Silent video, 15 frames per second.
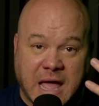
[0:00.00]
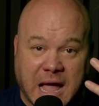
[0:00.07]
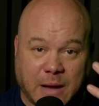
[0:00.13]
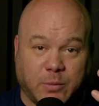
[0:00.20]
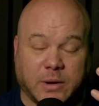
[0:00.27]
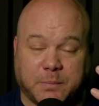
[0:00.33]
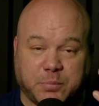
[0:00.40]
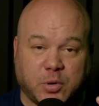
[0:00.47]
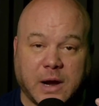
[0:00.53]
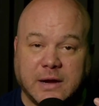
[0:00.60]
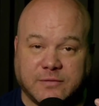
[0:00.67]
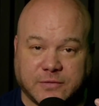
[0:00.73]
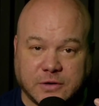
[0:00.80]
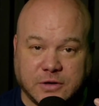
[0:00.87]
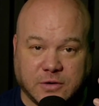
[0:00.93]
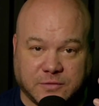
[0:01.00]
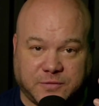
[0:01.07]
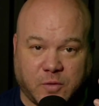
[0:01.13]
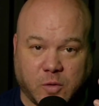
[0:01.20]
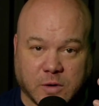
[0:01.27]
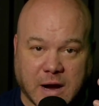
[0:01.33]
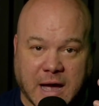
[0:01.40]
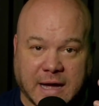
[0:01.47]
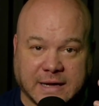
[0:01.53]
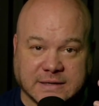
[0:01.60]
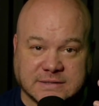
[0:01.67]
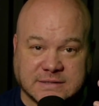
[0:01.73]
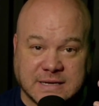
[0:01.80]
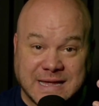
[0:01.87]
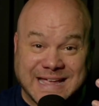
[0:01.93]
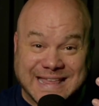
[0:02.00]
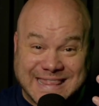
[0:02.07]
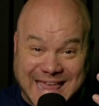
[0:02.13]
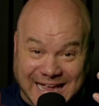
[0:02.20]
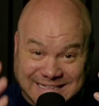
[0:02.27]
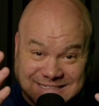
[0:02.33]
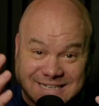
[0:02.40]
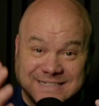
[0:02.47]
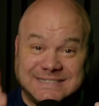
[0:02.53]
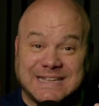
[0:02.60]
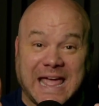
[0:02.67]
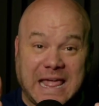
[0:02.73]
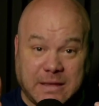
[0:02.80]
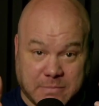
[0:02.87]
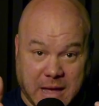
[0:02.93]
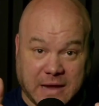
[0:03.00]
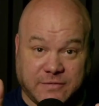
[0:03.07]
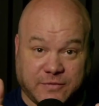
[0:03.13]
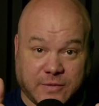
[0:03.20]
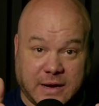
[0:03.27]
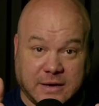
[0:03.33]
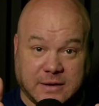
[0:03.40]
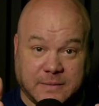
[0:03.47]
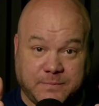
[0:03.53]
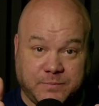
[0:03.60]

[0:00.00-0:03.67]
I want to pray for your four eyes that today, my friend,